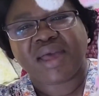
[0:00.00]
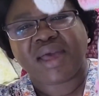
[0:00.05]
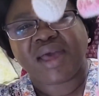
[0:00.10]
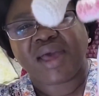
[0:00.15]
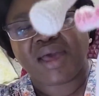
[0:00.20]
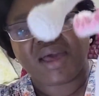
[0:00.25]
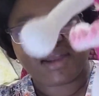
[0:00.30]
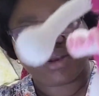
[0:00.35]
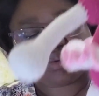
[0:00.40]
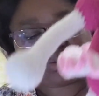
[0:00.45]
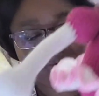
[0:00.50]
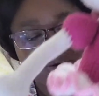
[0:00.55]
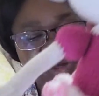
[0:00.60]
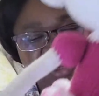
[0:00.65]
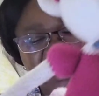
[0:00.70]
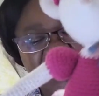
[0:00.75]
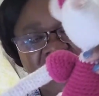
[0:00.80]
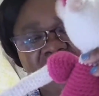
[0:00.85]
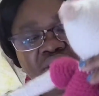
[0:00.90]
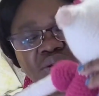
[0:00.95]
And what
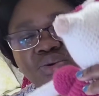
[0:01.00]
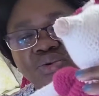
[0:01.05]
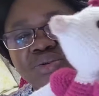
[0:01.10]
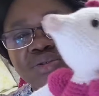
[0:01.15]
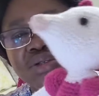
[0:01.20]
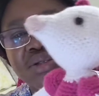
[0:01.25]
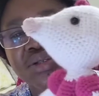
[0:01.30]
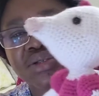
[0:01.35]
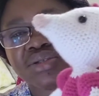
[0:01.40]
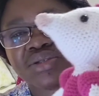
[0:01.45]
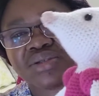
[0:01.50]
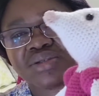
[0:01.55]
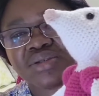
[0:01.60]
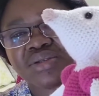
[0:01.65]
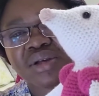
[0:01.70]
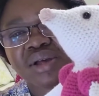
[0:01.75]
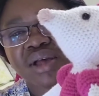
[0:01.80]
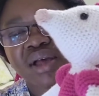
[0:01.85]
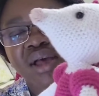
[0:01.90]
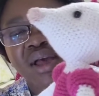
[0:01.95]
I use,
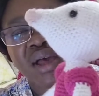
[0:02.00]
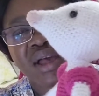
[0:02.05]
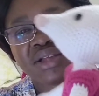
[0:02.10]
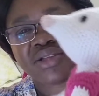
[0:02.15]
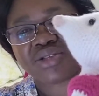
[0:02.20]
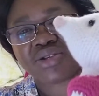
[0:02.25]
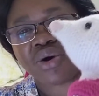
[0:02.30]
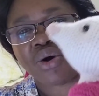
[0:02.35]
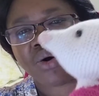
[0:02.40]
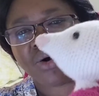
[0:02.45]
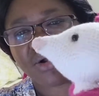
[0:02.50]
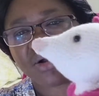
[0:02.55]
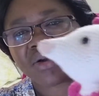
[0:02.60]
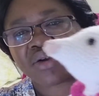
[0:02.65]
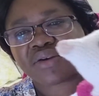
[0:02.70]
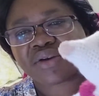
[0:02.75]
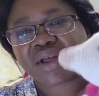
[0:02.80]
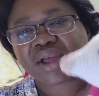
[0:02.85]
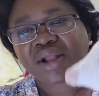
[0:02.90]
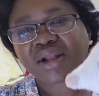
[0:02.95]
it's all
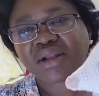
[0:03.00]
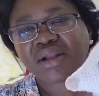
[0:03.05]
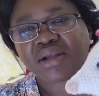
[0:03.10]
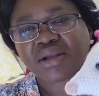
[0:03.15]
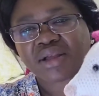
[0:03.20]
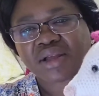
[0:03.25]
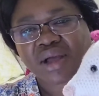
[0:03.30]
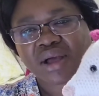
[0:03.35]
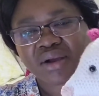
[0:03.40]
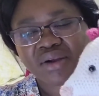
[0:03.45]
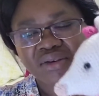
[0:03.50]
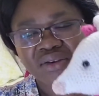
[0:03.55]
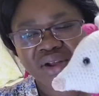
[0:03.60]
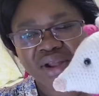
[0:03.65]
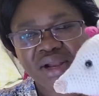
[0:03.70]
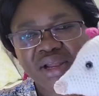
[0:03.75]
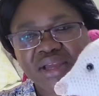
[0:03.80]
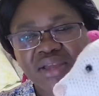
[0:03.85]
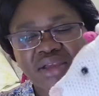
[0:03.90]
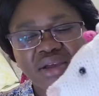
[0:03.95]

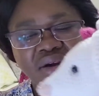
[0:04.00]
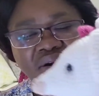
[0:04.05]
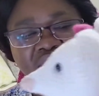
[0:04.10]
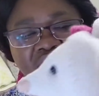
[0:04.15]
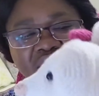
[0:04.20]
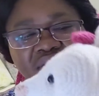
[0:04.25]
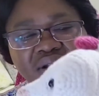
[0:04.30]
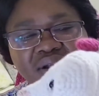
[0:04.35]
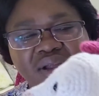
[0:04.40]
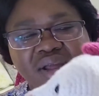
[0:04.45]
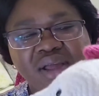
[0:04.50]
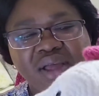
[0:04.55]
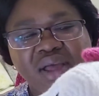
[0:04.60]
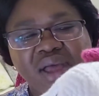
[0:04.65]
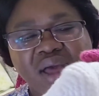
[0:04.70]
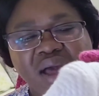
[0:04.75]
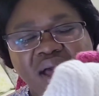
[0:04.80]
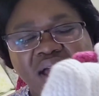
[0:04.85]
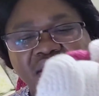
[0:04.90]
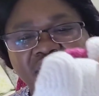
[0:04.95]
acrylic yarn. I